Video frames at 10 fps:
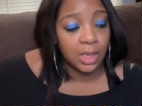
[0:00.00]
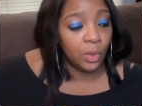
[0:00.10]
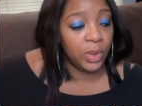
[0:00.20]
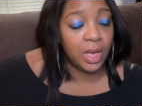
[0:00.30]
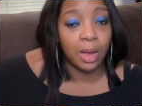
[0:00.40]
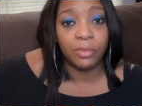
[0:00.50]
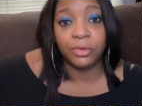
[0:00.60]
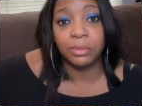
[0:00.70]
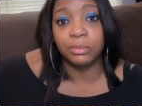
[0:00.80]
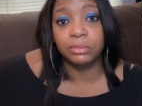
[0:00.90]
We come
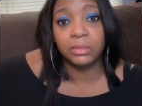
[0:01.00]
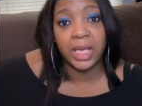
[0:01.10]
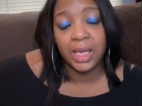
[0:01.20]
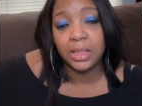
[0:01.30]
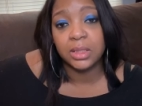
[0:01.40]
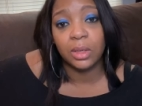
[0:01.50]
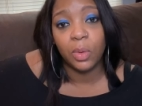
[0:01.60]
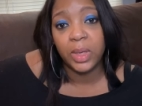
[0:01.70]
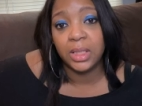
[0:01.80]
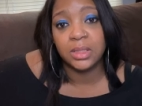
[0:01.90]
from kings and
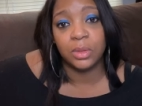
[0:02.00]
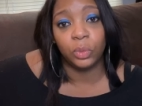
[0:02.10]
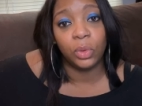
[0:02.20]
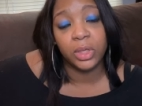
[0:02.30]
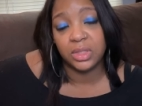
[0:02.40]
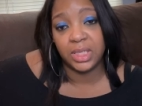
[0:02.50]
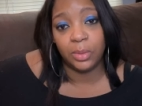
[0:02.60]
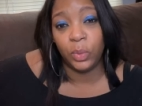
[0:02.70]
queens and royalty.